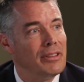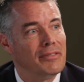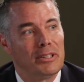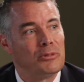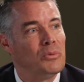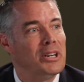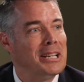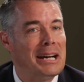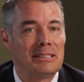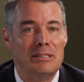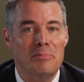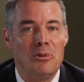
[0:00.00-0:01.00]
If there's one
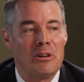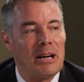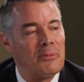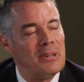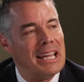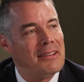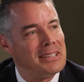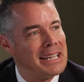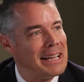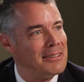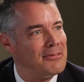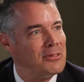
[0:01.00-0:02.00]
oxymoron we have in
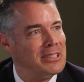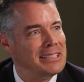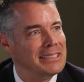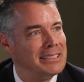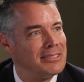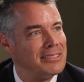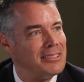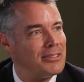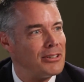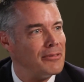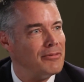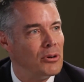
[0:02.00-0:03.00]
California, it's the
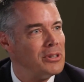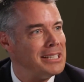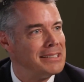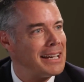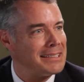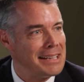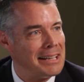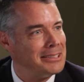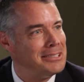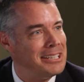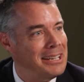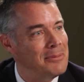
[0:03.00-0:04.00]
term voting
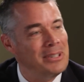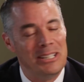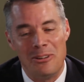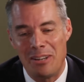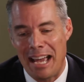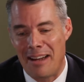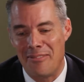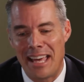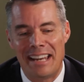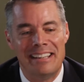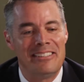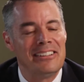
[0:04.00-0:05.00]
technology. We don't have
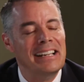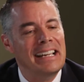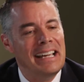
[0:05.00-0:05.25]
that here.